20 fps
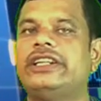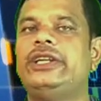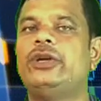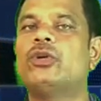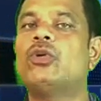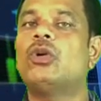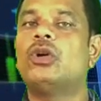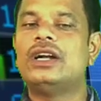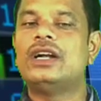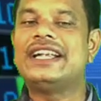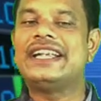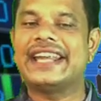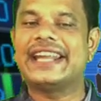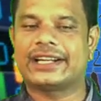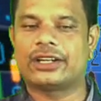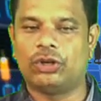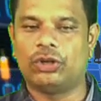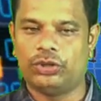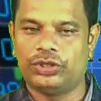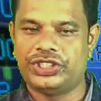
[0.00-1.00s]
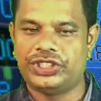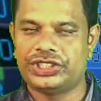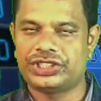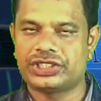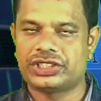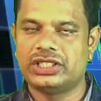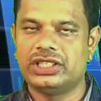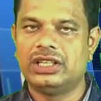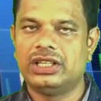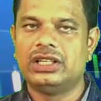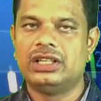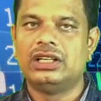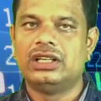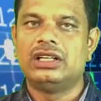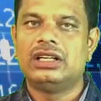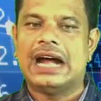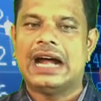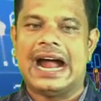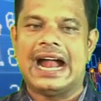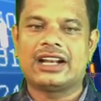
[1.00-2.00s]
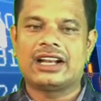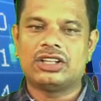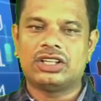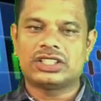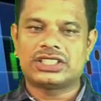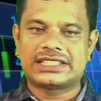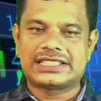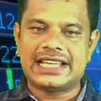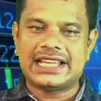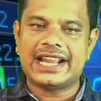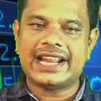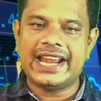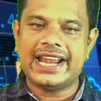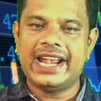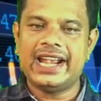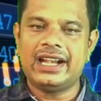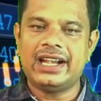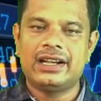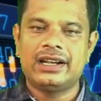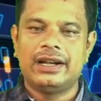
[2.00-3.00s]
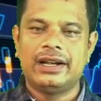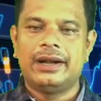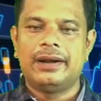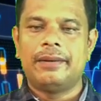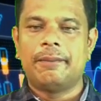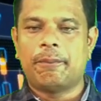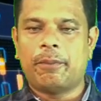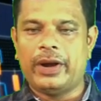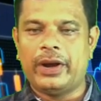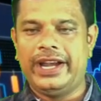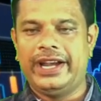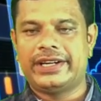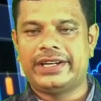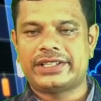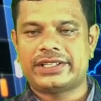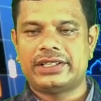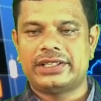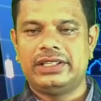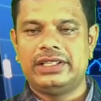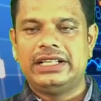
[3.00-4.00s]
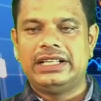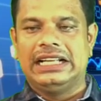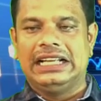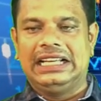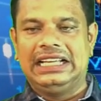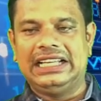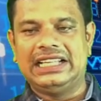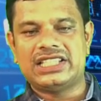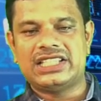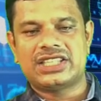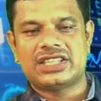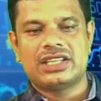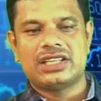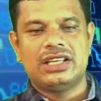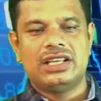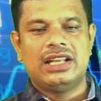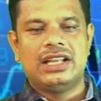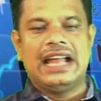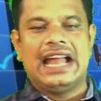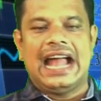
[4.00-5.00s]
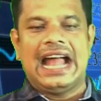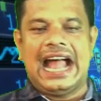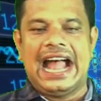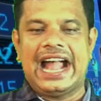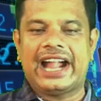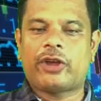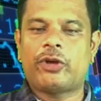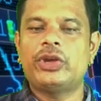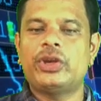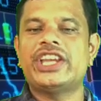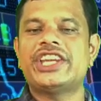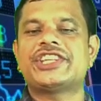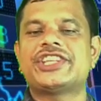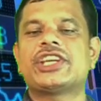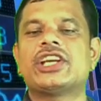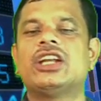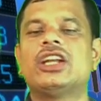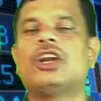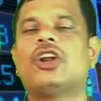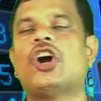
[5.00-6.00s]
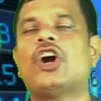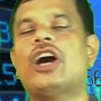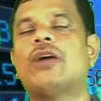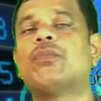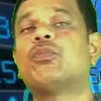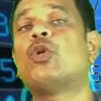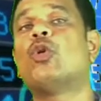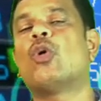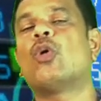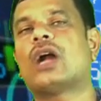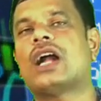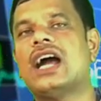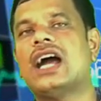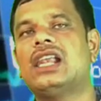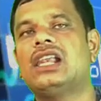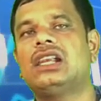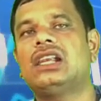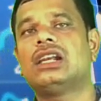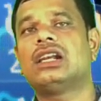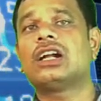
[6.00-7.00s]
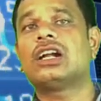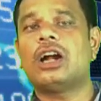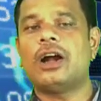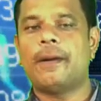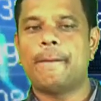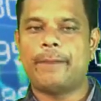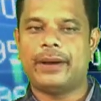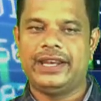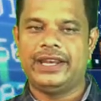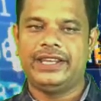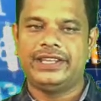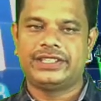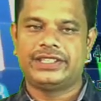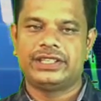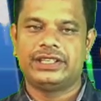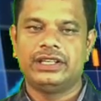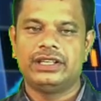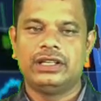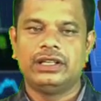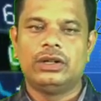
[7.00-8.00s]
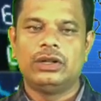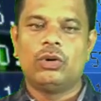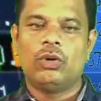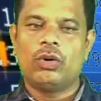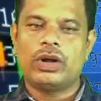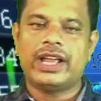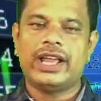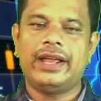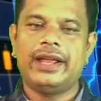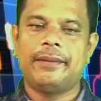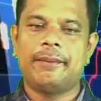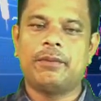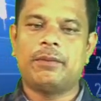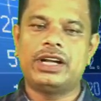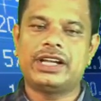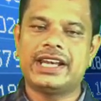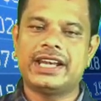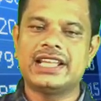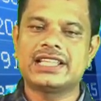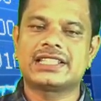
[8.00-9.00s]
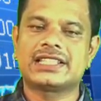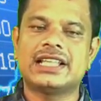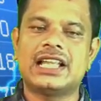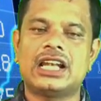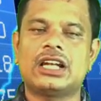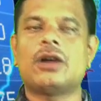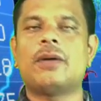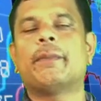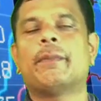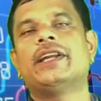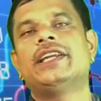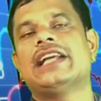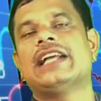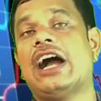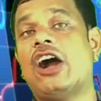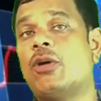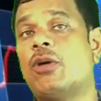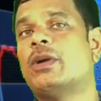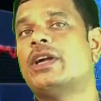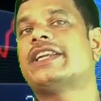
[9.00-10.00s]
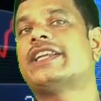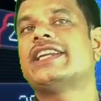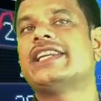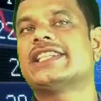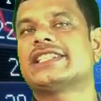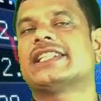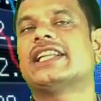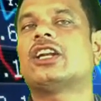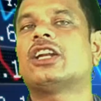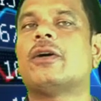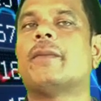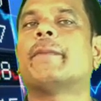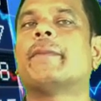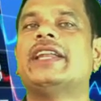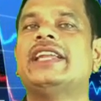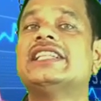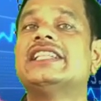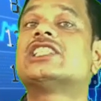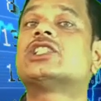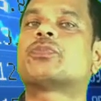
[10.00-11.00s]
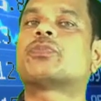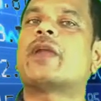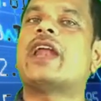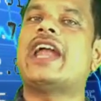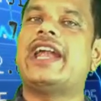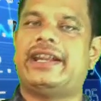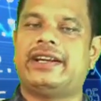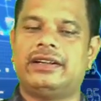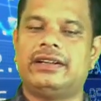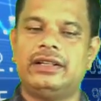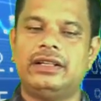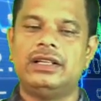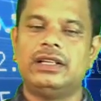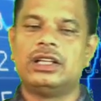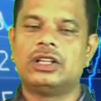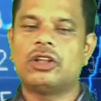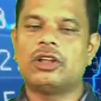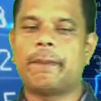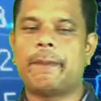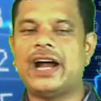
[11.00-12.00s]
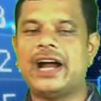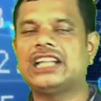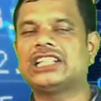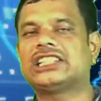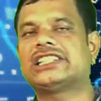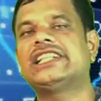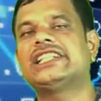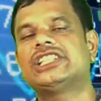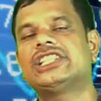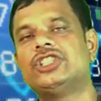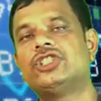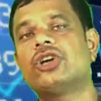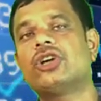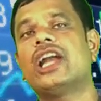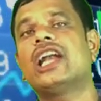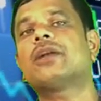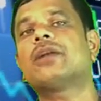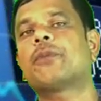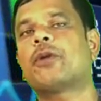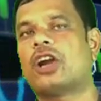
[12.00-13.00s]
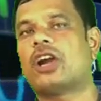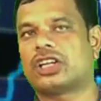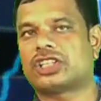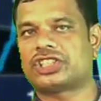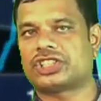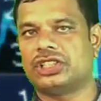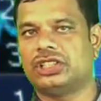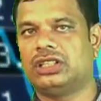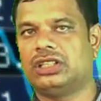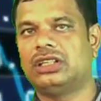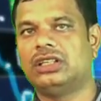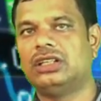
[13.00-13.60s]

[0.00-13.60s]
new technologies. And the second point is acquisition of local companies. Okay, multinational companies, how multinational companies spread. The first is joint production,